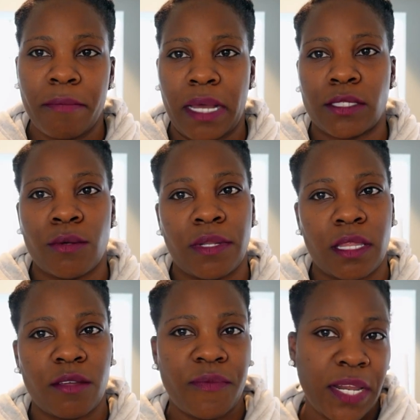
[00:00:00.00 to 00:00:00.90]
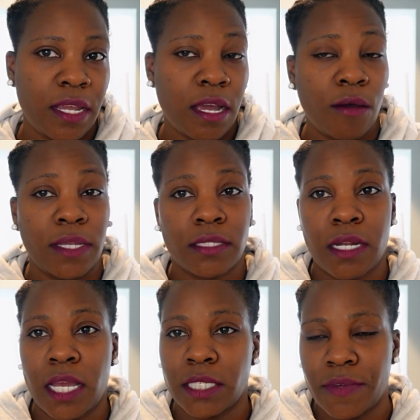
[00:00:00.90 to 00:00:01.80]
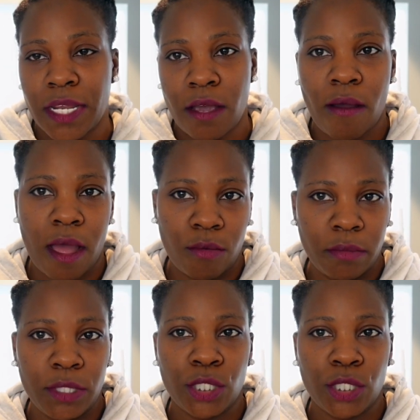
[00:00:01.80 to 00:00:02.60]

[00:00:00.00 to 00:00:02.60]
back to another video. In today's video, I will be